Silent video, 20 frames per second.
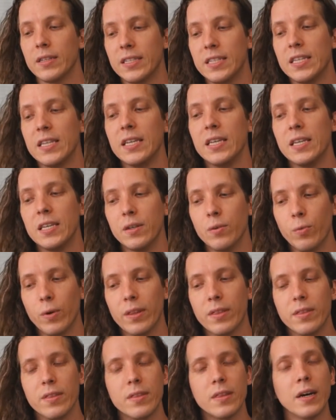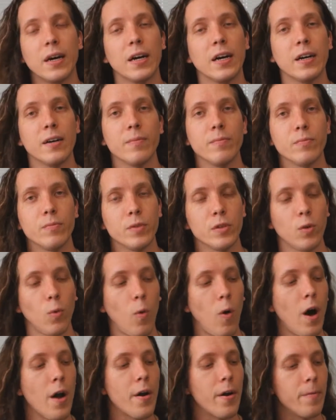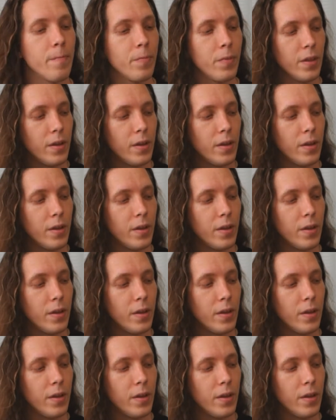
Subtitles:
tea with the water.